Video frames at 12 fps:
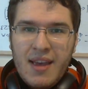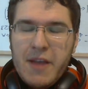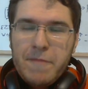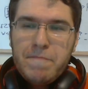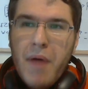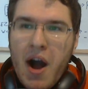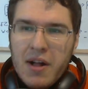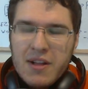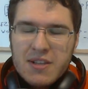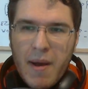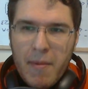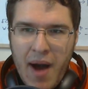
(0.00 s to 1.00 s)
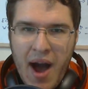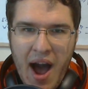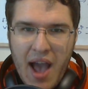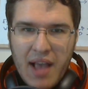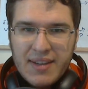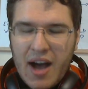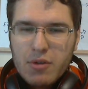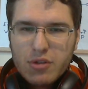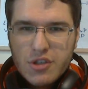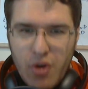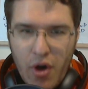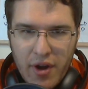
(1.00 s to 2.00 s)
It boggles my mind how
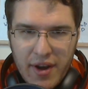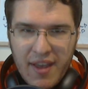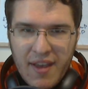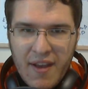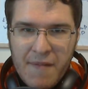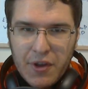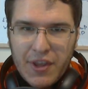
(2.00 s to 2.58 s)
Sony,